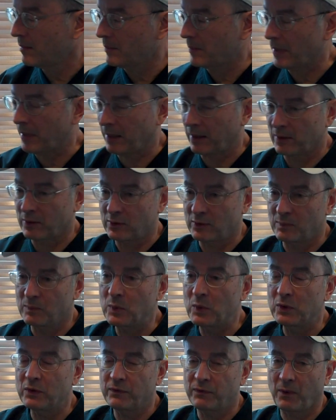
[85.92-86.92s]
make a
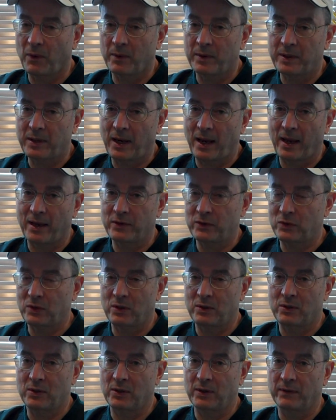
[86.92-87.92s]
smooth forward cast to
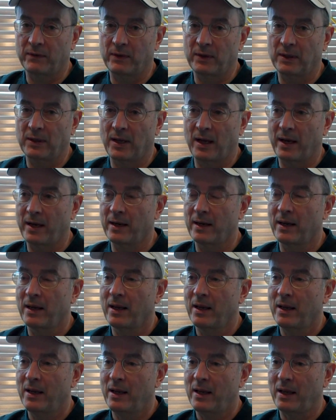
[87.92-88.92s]
deliver the line,
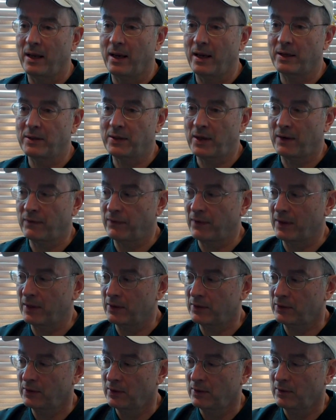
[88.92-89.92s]
and as I
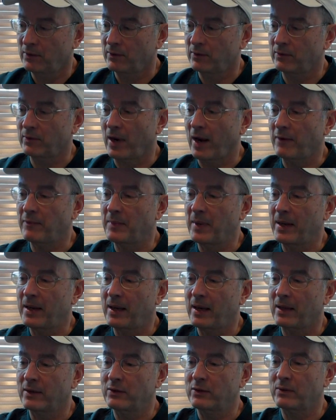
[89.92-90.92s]
finish, drive my
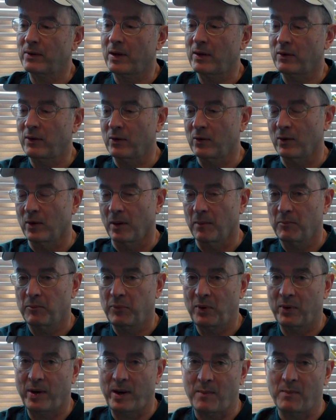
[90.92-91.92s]
hand straight through,
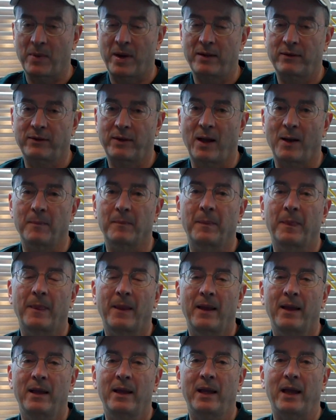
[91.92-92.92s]
point my thumb
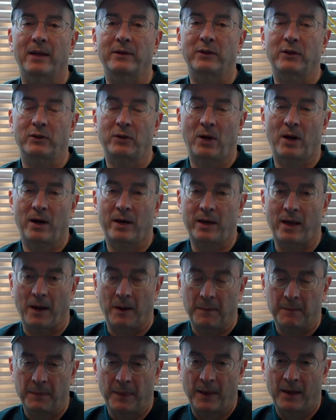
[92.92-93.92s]
at the target.
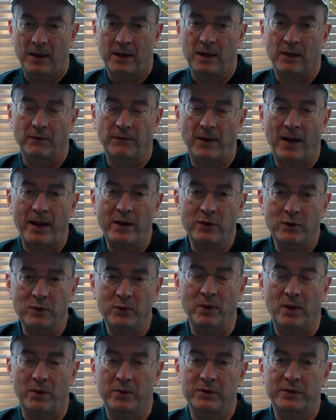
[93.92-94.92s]
If I do
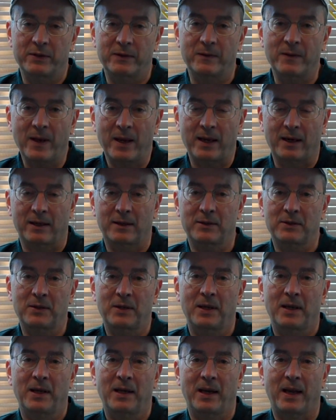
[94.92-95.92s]
those
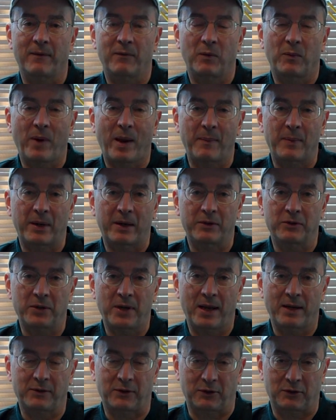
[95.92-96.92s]
things, I have a way better
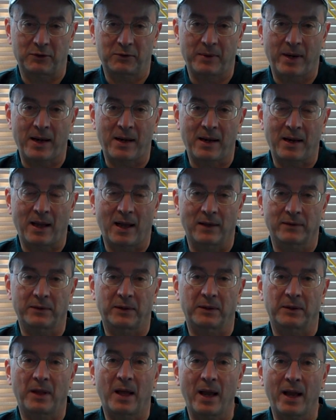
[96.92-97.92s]
chance of straightening out
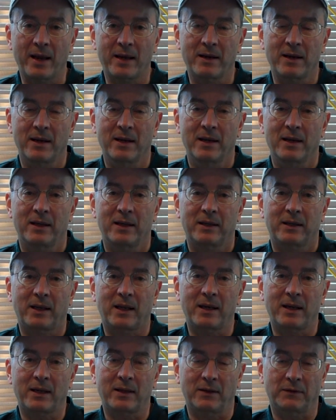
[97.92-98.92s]
the line,
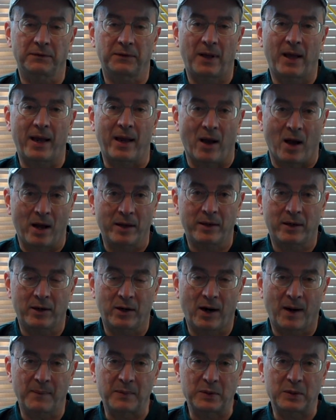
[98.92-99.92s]
getting the fly on the
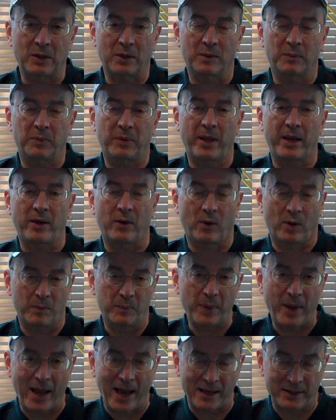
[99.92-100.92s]
carp's dinner plate or
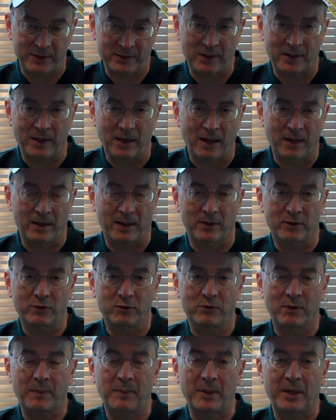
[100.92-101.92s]
past it, and then
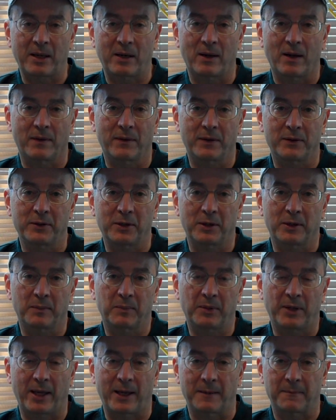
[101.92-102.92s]
stripping it on the dinner
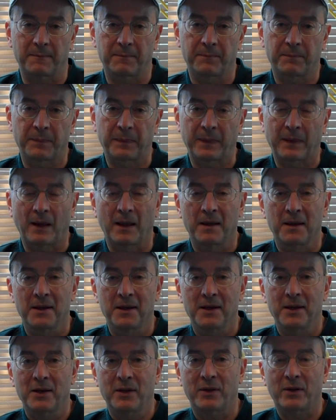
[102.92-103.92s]
plate.
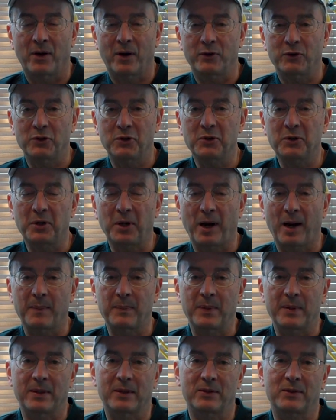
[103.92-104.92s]
There are two
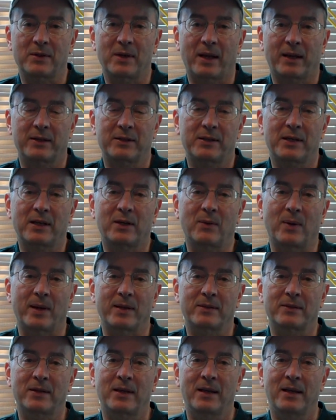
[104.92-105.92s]
carp in this next
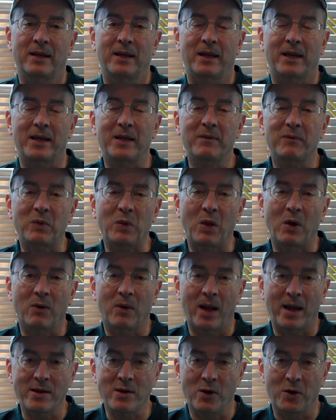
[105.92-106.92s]
sequence, and even though
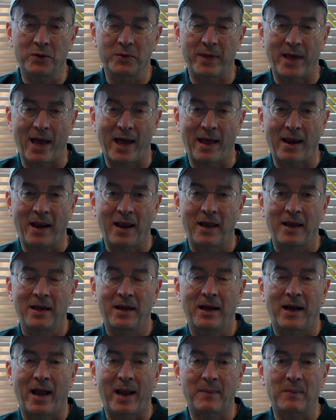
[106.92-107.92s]
I know that,
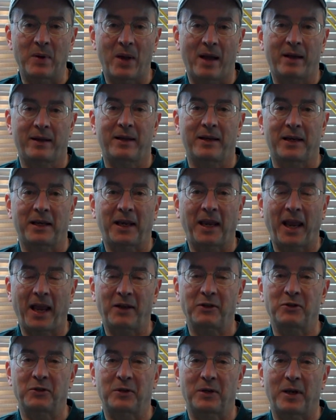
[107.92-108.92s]
I'm not going to
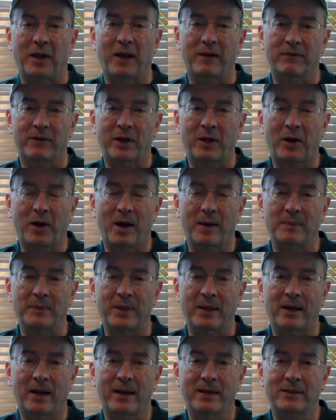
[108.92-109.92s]
catch every carp
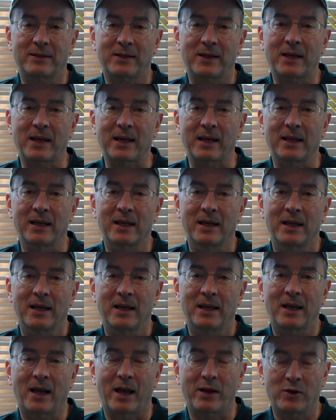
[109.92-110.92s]
that I see.
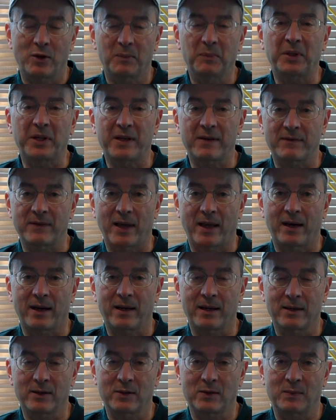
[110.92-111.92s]
I do believe that
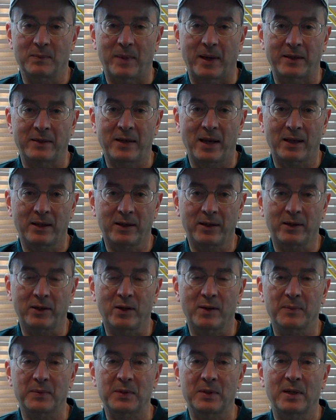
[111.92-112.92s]
it is my tailing
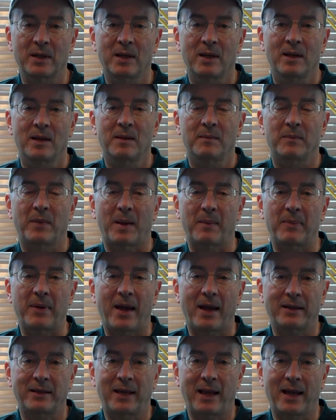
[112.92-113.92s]
loops, my
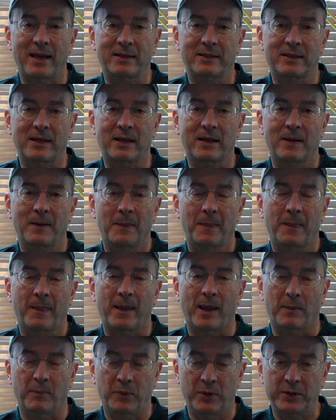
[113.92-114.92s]
bad casting,
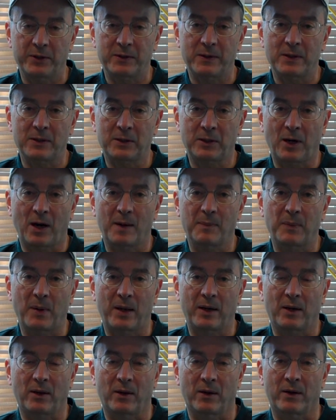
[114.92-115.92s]
that puts these carp
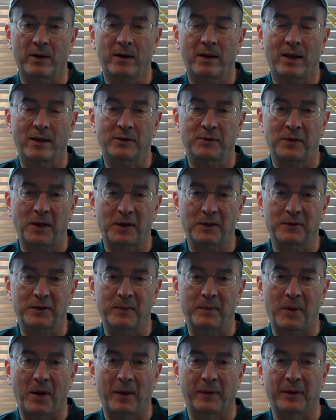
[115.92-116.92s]
on alert and sends
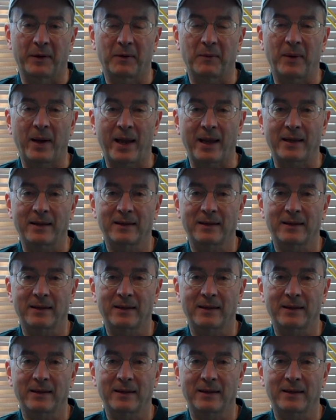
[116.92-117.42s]
them on their way.